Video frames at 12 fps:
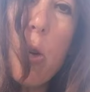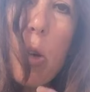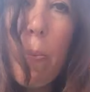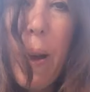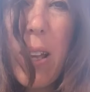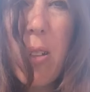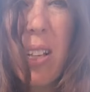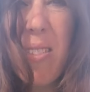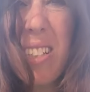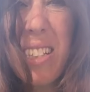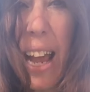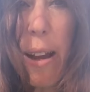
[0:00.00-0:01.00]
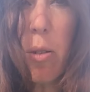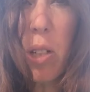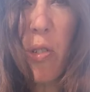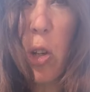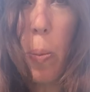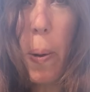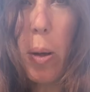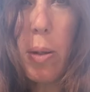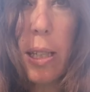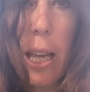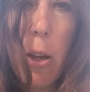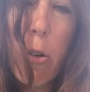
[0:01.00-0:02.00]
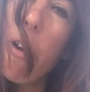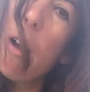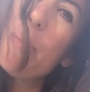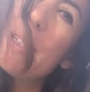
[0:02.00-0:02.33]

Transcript: can make yourself sails for your boats and get your grown-ups